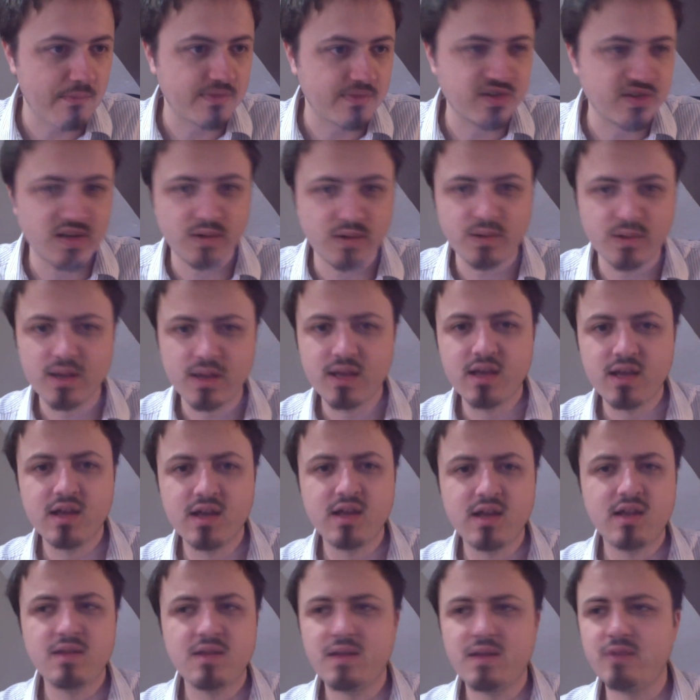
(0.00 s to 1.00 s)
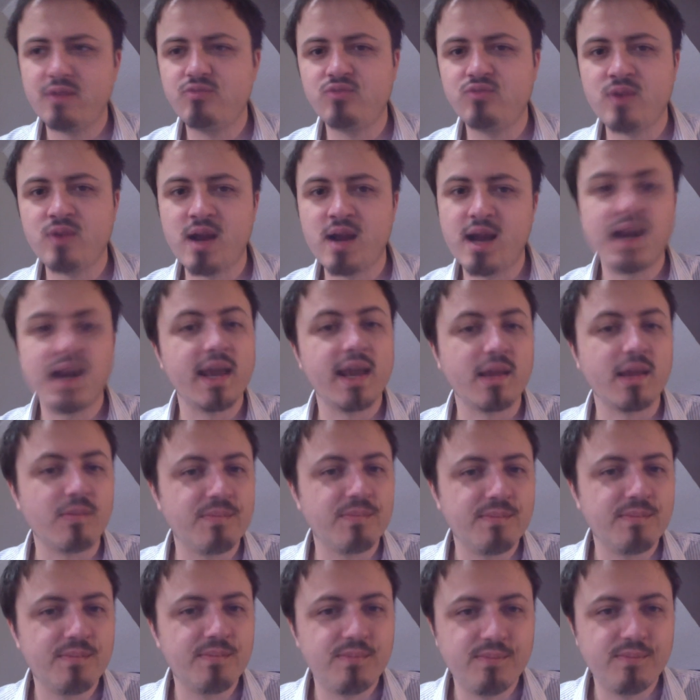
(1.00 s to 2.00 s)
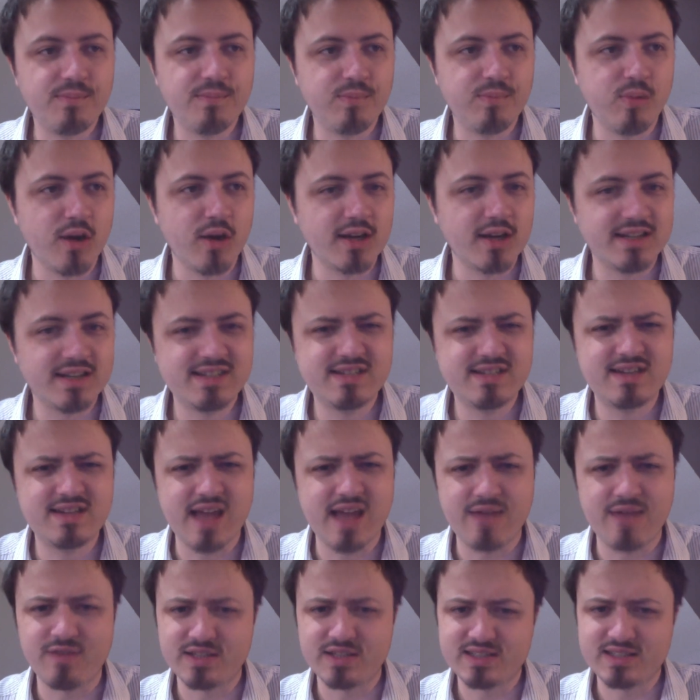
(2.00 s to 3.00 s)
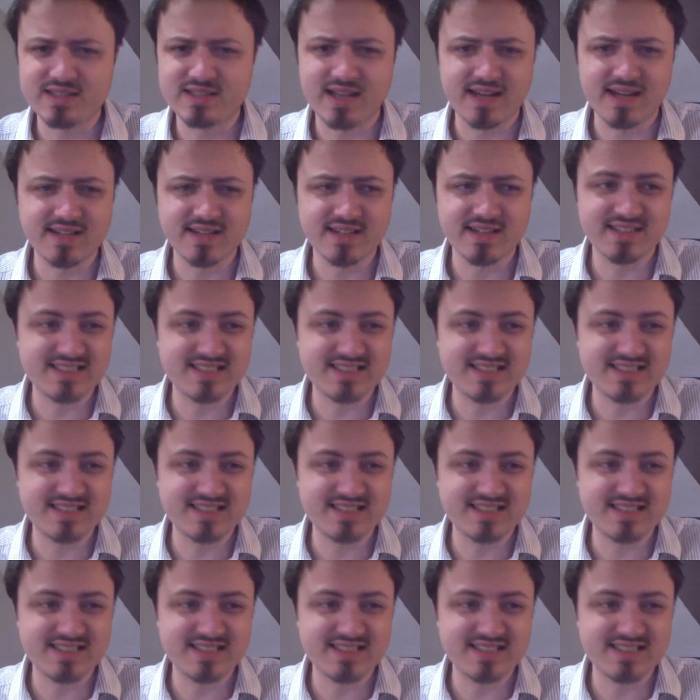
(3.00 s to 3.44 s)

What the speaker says: So they really were devastating.